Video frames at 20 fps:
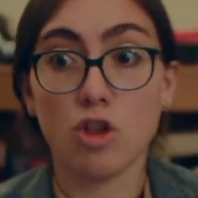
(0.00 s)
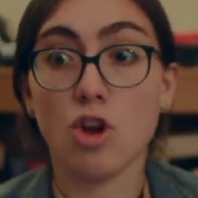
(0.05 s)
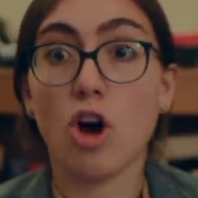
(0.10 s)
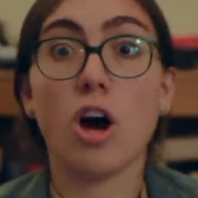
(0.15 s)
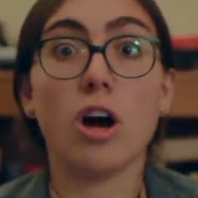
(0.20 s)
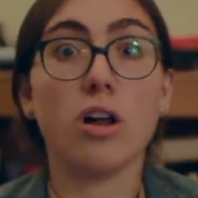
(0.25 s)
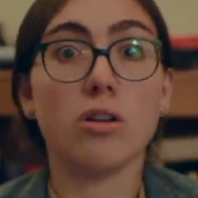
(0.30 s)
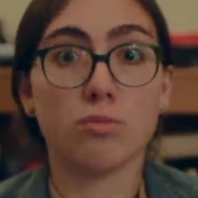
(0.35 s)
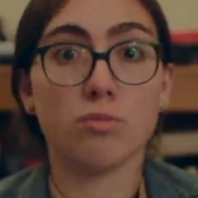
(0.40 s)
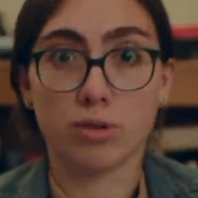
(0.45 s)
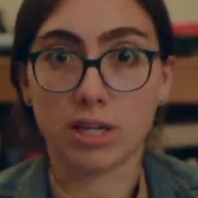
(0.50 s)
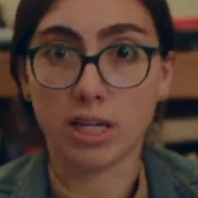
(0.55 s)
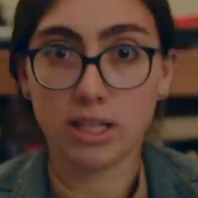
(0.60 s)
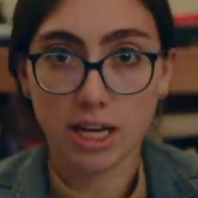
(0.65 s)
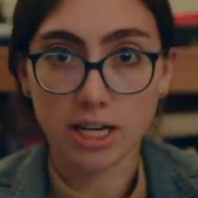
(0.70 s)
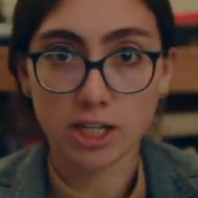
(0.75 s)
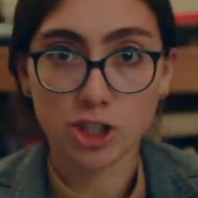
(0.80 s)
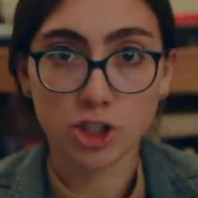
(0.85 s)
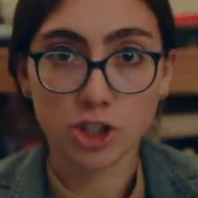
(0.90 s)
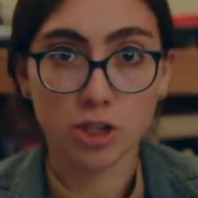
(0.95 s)
non
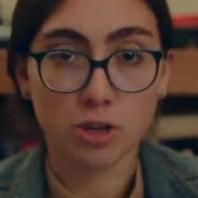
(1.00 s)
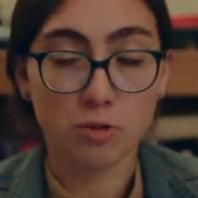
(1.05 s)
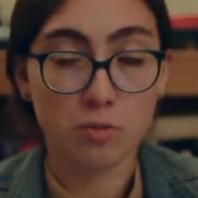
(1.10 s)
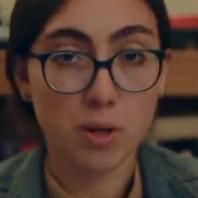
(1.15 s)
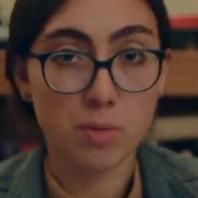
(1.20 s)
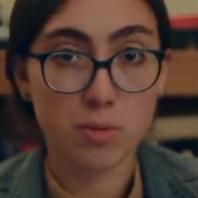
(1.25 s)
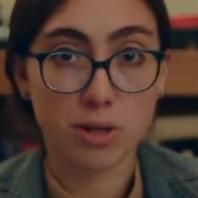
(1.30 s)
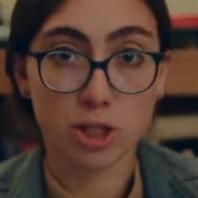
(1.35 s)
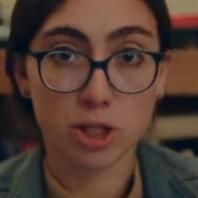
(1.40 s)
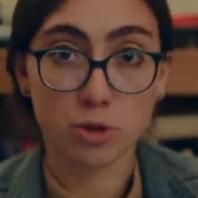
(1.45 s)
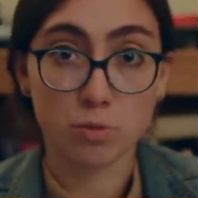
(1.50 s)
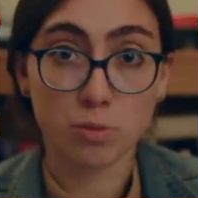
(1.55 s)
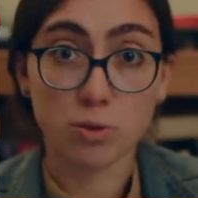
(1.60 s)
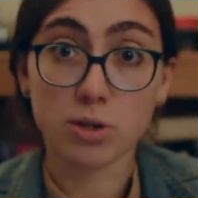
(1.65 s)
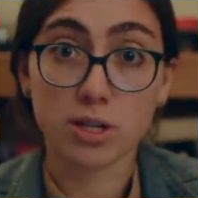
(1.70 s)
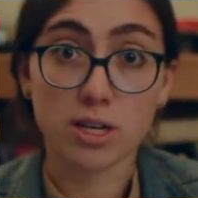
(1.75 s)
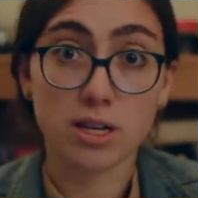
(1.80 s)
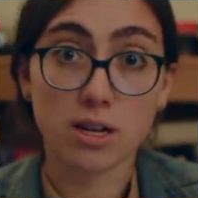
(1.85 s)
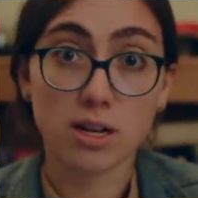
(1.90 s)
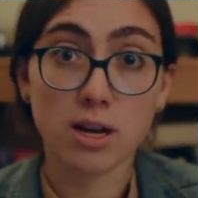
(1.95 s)
re-election of people that
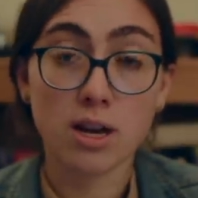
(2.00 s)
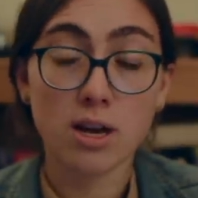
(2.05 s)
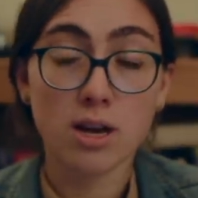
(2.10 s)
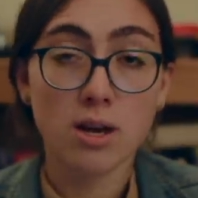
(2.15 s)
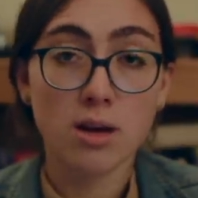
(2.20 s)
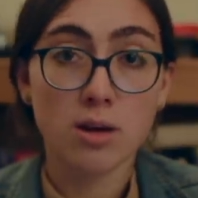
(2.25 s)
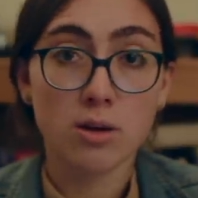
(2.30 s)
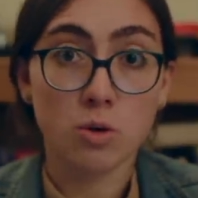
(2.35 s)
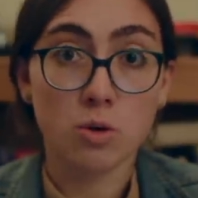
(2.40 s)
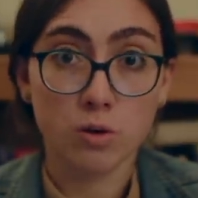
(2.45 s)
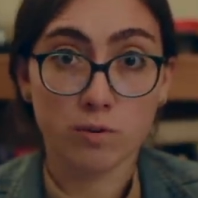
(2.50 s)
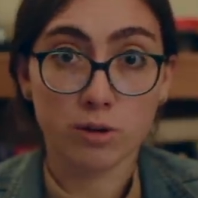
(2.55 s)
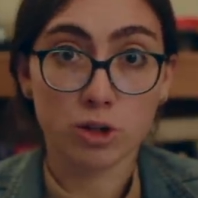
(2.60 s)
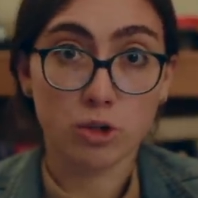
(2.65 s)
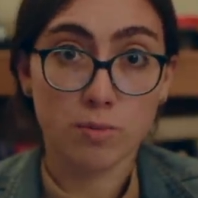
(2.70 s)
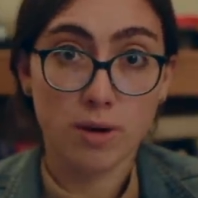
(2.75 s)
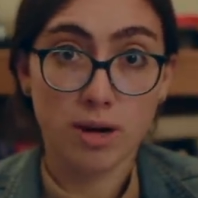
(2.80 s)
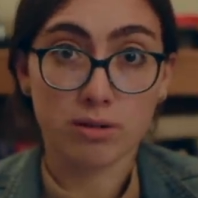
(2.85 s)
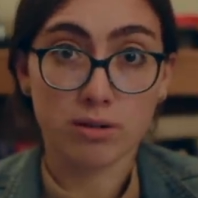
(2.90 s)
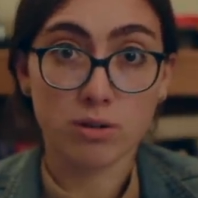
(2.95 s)
supported
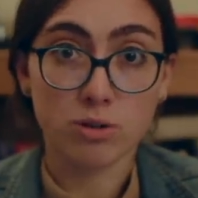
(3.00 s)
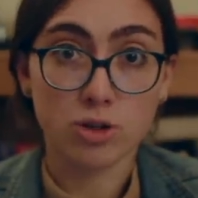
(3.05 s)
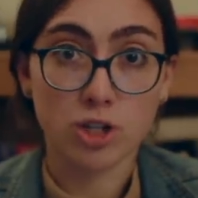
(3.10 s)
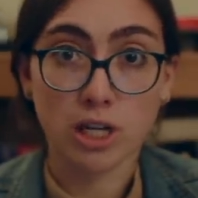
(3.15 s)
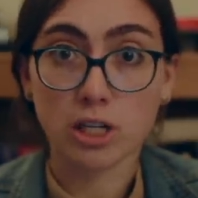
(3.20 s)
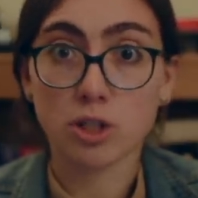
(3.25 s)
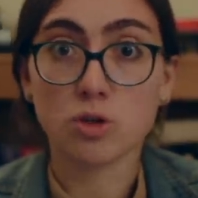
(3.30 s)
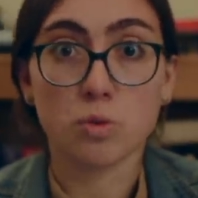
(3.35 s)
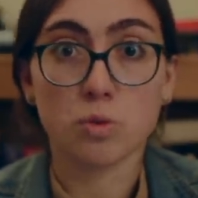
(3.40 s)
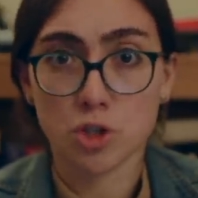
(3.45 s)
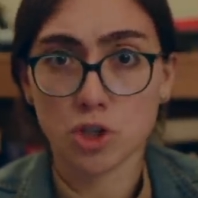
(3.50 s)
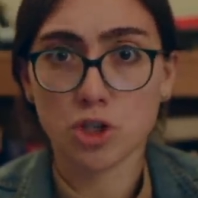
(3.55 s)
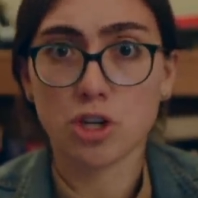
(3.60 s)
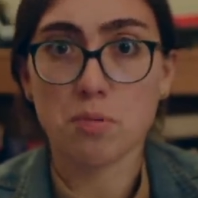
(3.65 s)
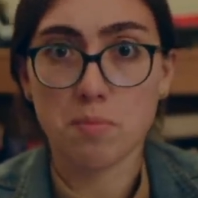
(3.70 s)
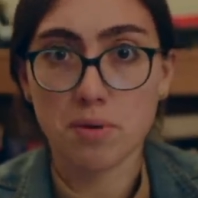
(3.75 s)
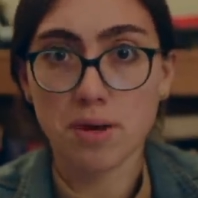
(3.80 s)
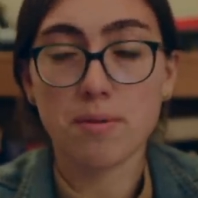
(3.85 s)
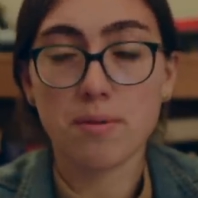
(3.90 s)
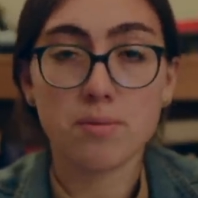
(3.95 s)
universal background checks,
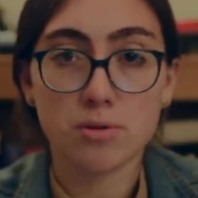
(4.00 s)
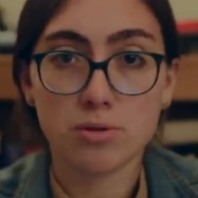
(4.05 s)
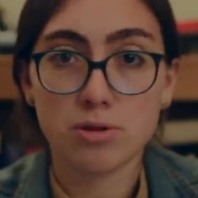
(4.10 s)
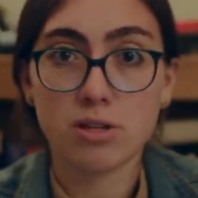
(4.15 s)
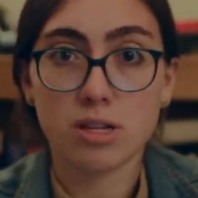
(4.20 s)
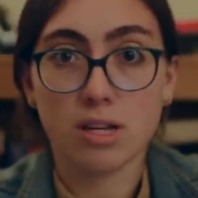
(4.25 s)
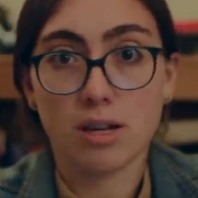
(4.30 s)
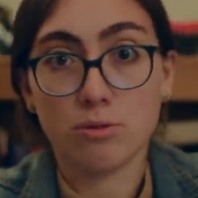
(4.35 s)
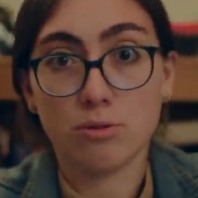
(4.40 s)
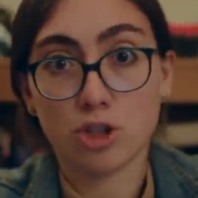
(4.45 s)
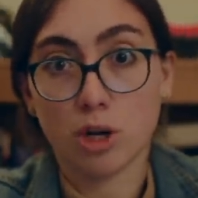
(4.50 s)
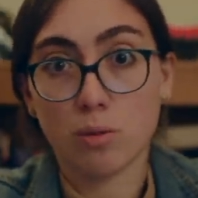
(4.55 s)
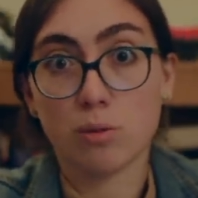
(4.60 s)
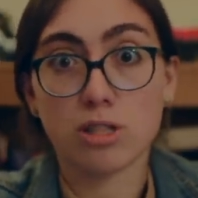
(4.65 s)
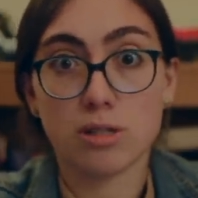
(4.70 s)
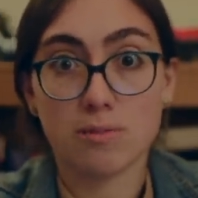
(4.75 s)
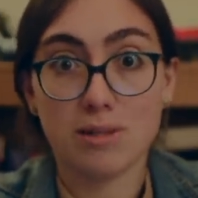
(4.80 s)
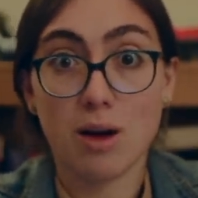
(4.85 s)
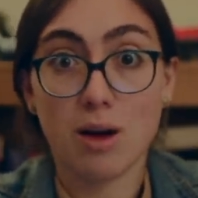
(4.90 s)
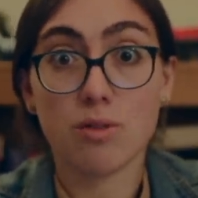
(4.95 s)
which could be um,
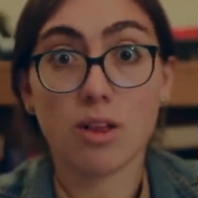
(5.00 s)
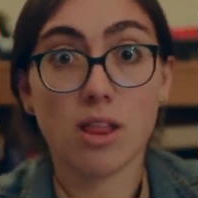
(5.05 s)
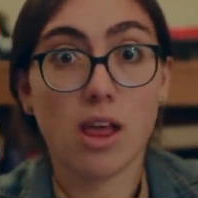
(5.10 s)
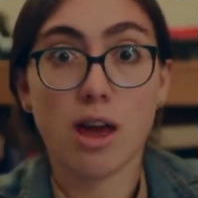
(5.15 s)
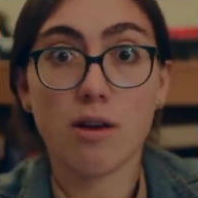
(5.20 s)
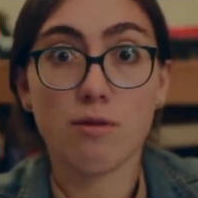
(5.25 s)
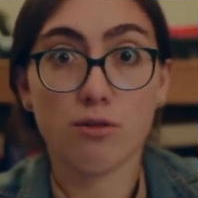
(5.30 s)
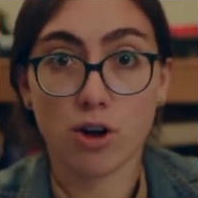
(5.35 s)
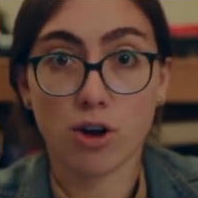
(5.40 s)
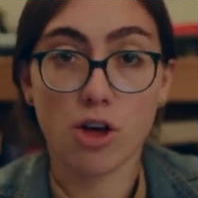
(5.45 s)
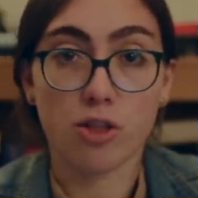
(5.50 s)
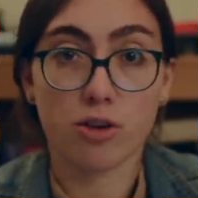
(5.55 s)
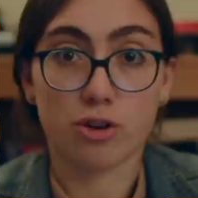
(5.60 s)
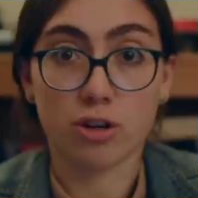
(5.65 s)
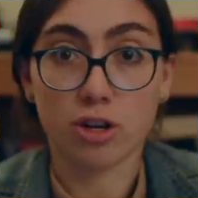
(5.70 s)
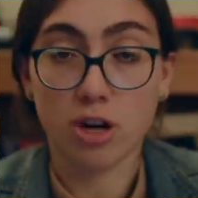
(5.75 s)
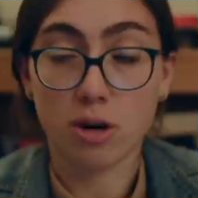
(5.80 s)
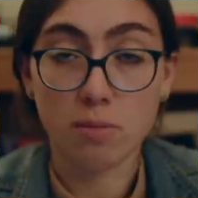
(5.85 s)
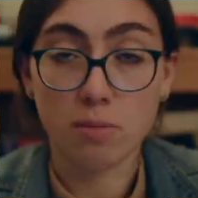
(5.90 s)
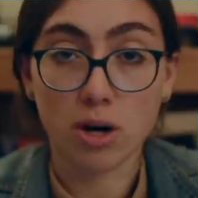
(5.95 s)
troublesome down the line for
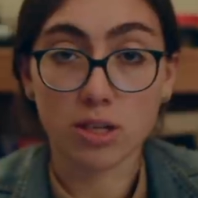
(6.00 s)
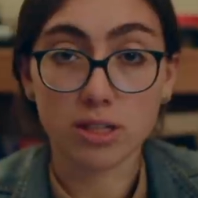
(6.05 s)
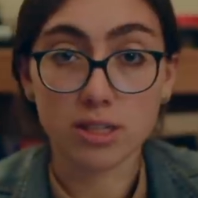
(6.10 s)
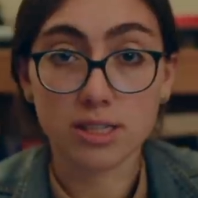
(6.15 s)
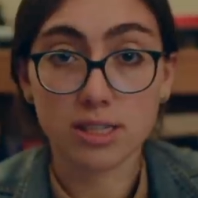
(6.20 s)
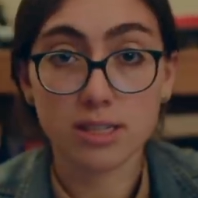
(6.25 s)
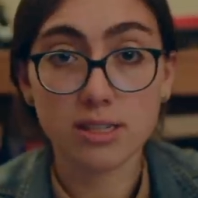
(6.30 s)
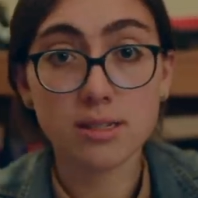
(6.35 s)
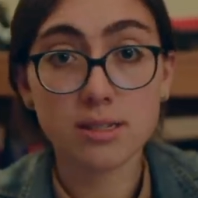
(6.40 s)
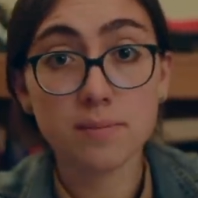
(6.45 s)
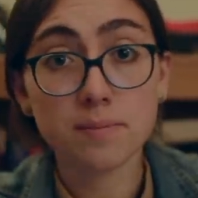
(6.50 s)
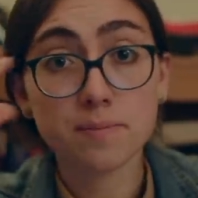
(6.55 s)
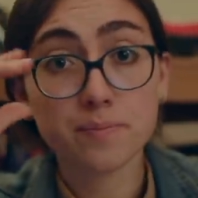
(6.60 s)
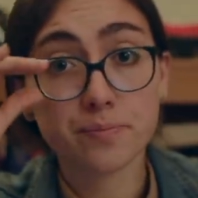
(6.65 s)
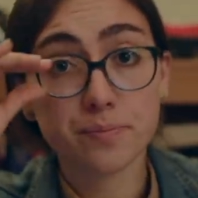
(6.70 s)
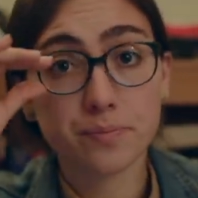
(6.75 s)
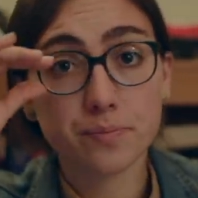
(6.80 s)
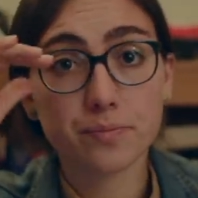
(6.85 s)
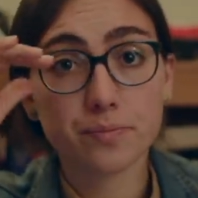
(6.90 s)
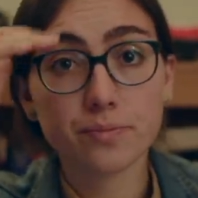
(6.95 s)
other gun
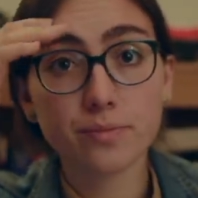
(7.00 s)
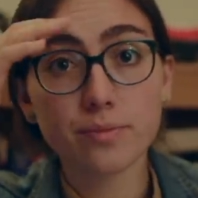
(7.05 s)
policies.